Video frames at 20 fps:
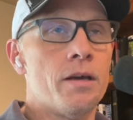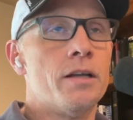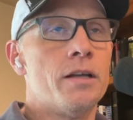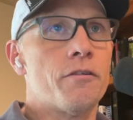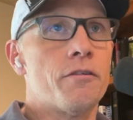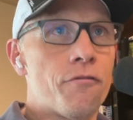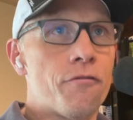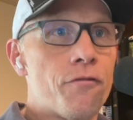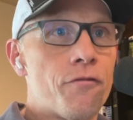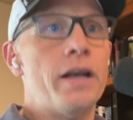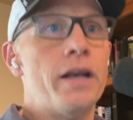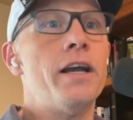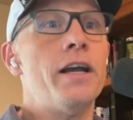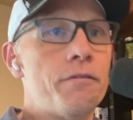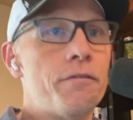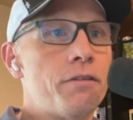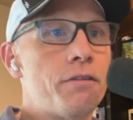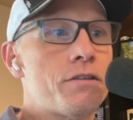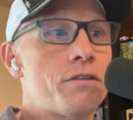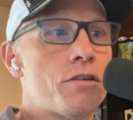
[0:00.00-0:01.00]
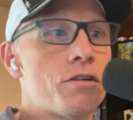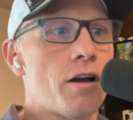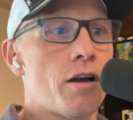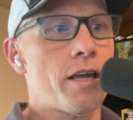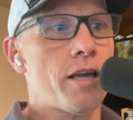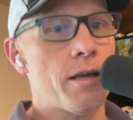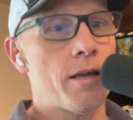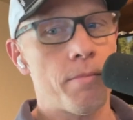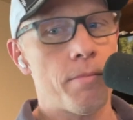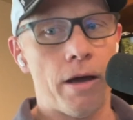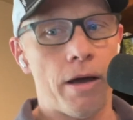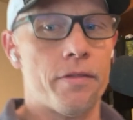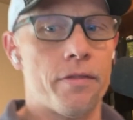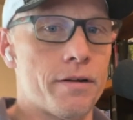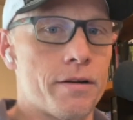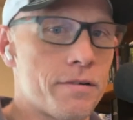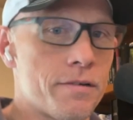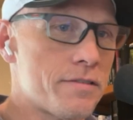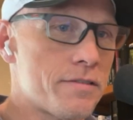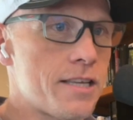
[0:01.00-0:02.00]
definitively talking about
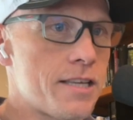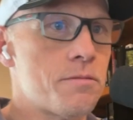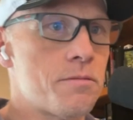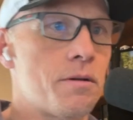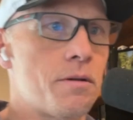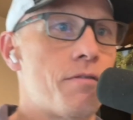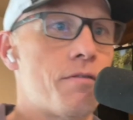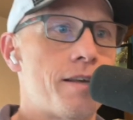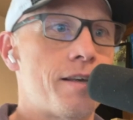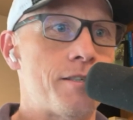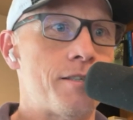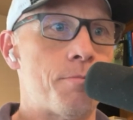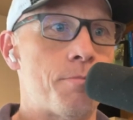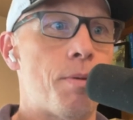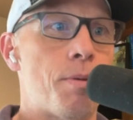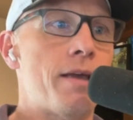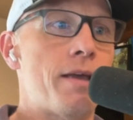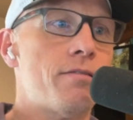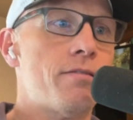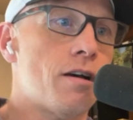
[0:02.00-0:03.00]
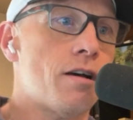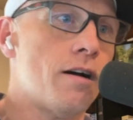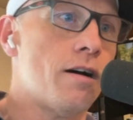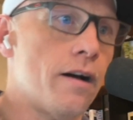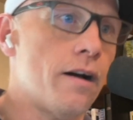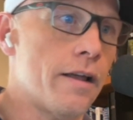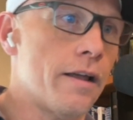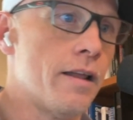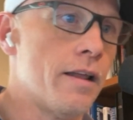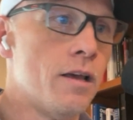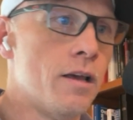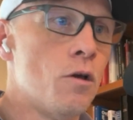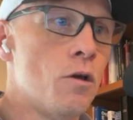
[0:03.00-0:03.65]
their assessment of things based on